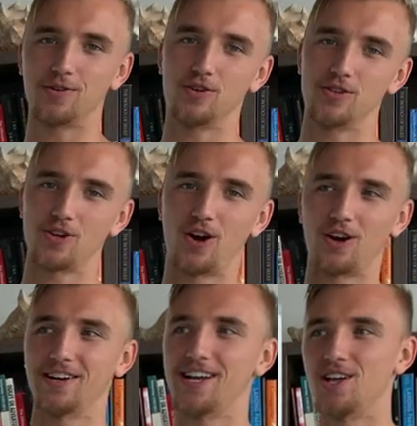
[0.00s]
owner's
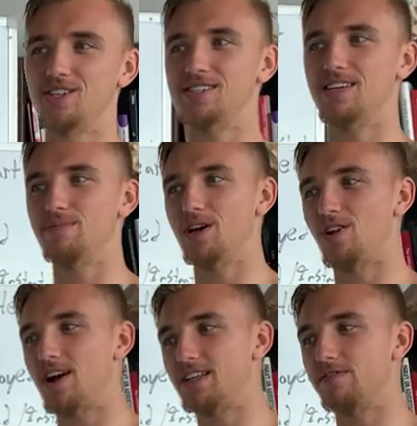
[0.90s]
heart. Now this is going to be a
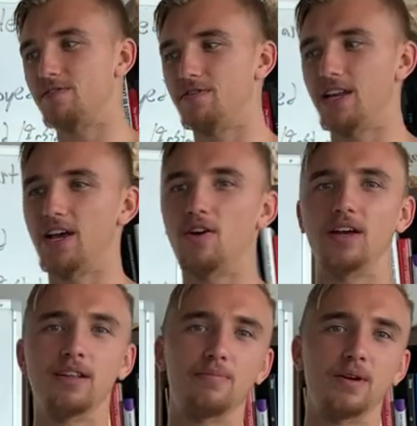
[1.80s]
lot different video.
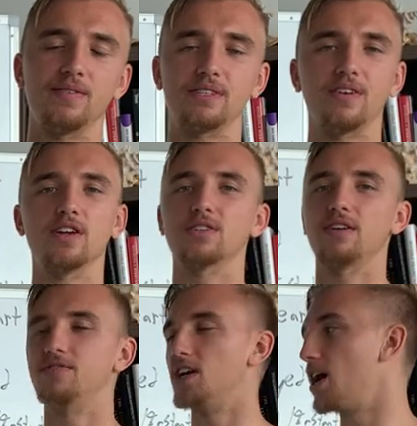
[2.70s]
In the previous videos
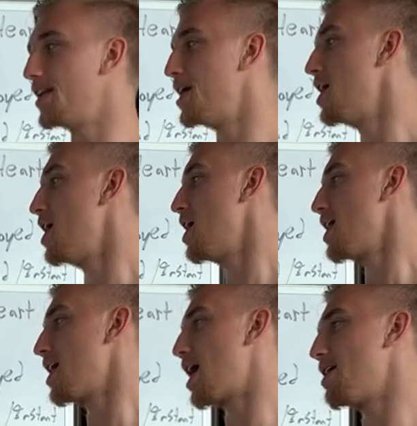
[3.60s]
I've done,
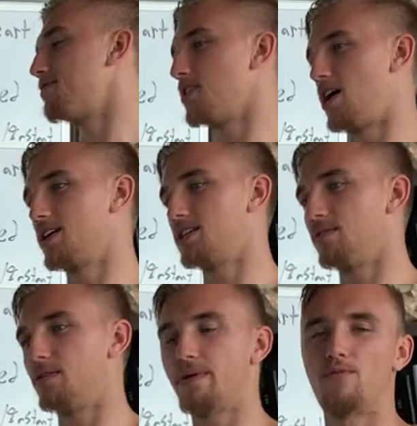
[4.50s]
I've talked a
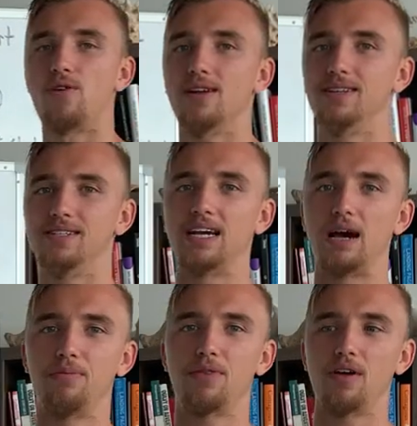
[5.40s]
little bit more in
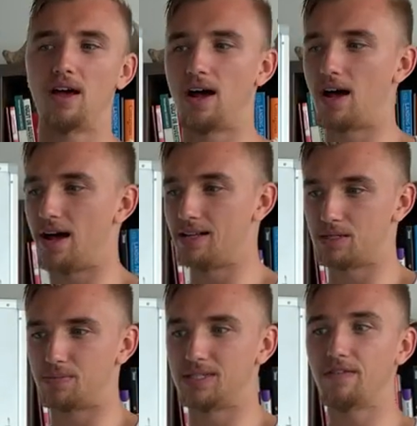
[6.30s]
depth uh, and
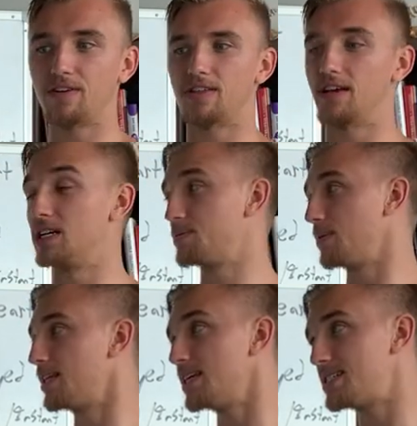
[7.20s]
specific things,
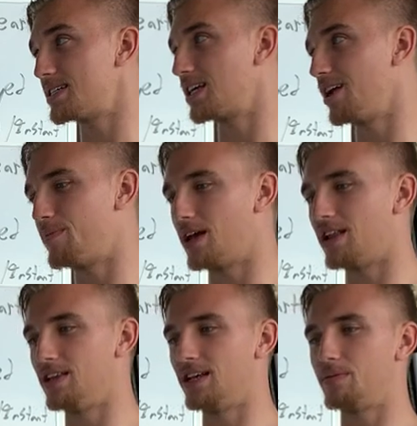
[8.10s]
but this is going to be a
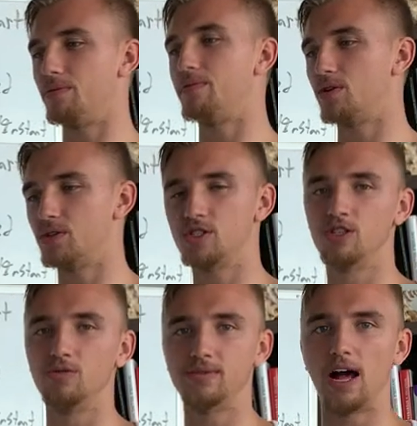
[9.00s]
little bit more
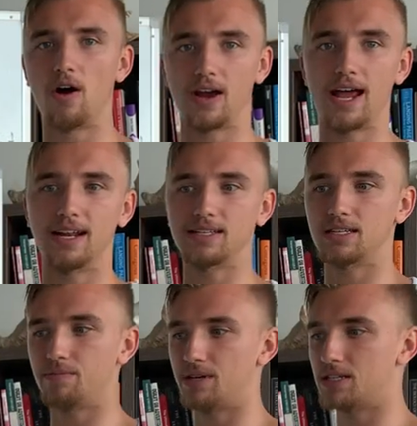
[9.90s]
zoomed out and it's
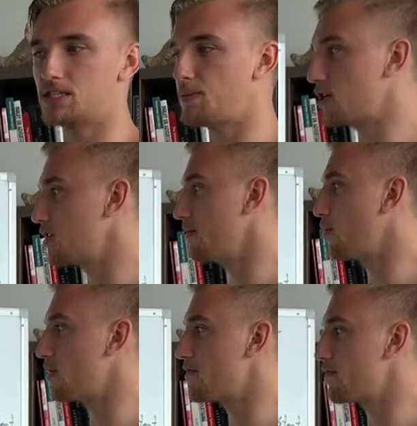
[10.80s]
going to be especially
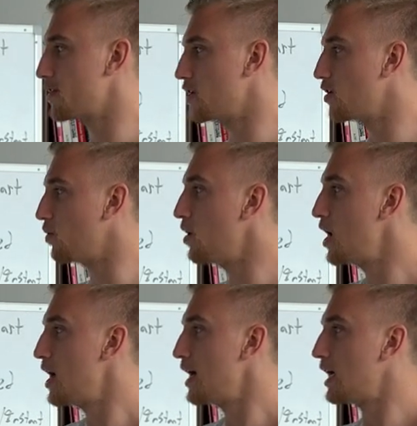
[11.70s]
important for you
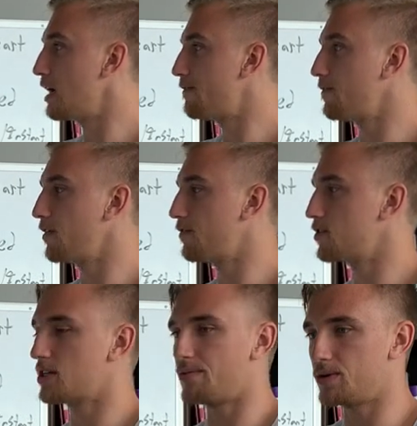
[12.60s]
if for
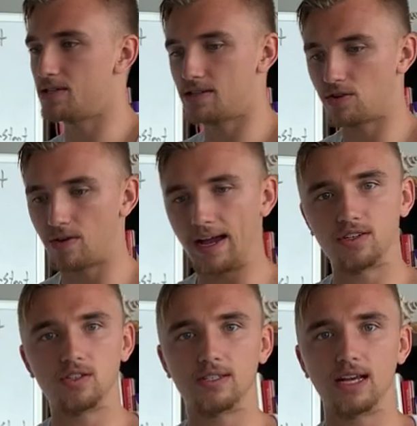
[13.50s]
some reason your
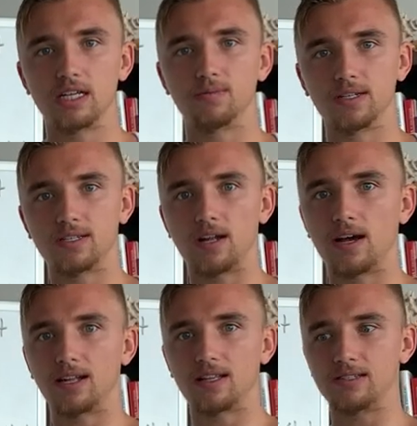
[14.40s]
agency has been
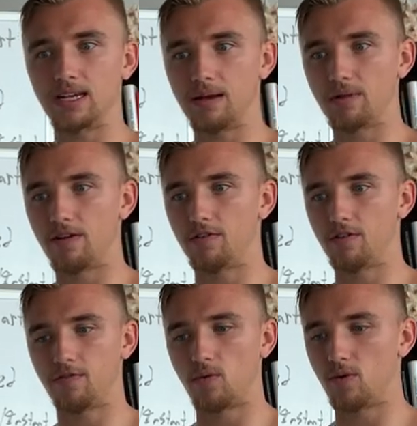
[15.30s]
stuck at the same
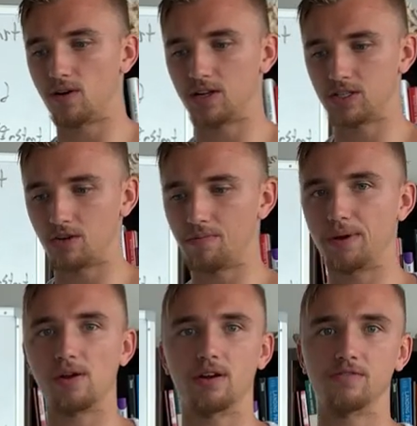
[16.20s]
level for a certain
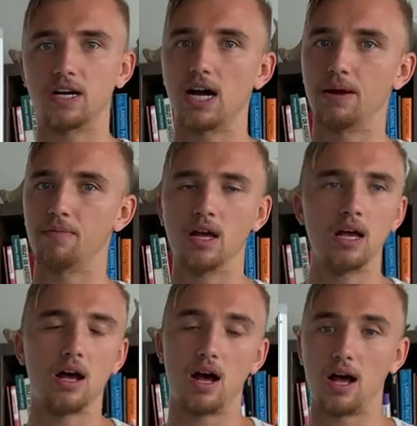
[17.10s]
period of time,
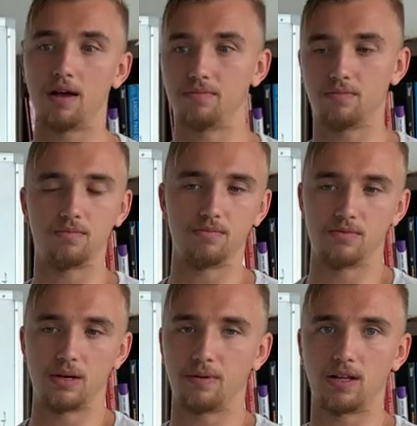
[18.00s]
uh,
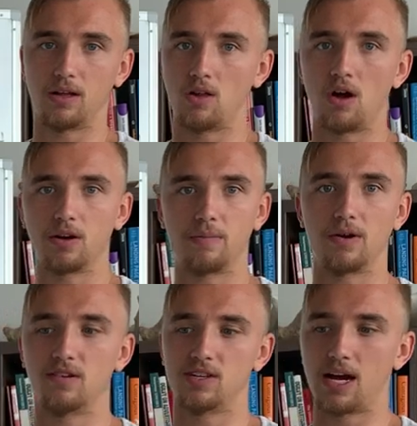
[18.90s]
typically a longer
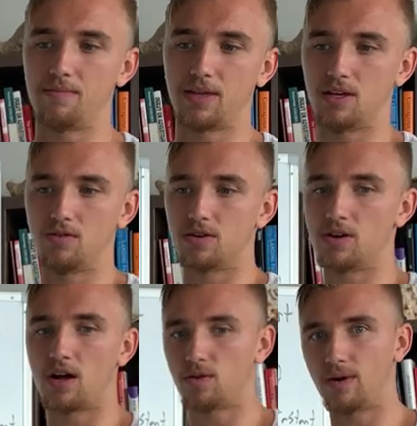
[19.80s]
period of time that you are
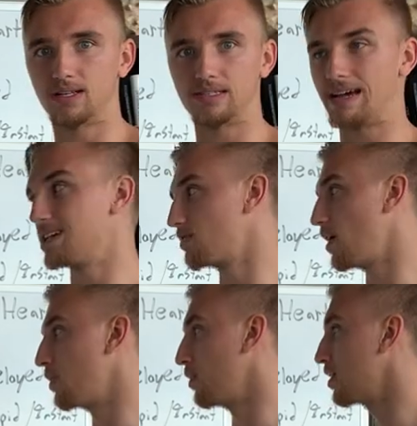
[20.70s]
not quite
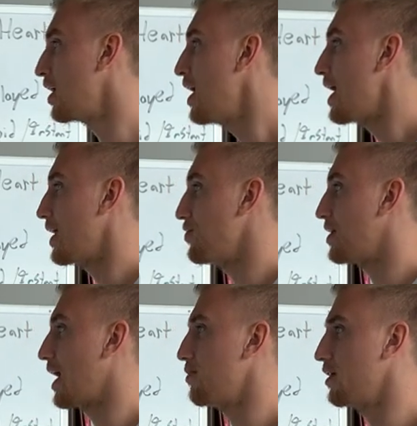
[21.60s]
satisfied with, and you
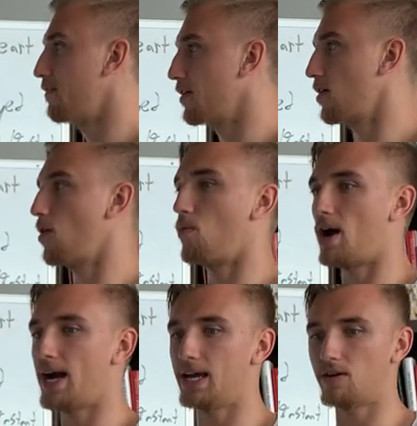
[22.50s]
can't really figure out
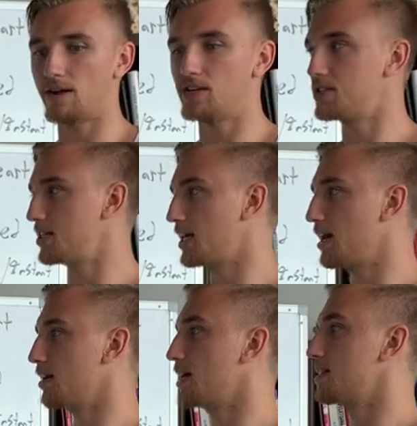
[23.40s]
why your agency
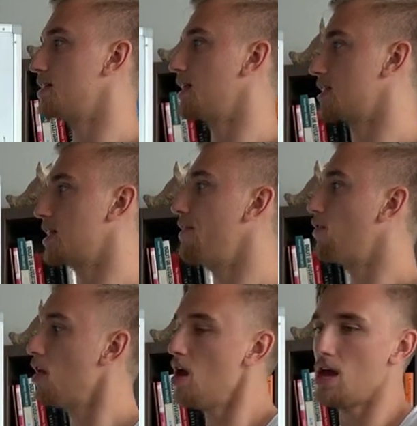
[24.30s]
can't get to the next
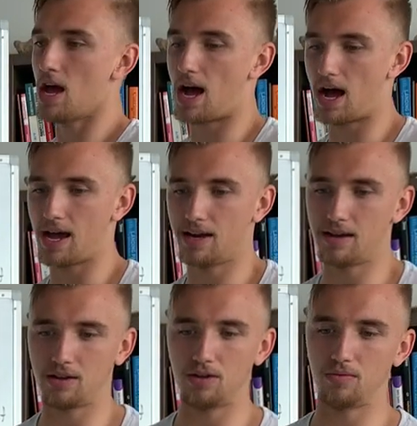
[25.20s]
level. Uh,
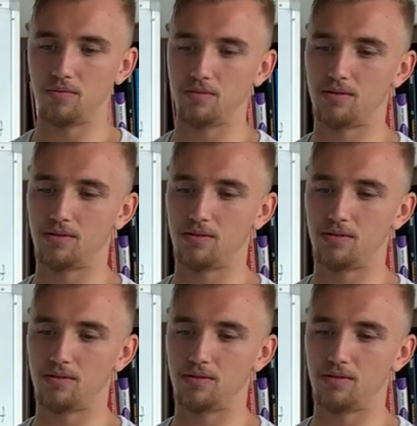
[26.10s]
and you,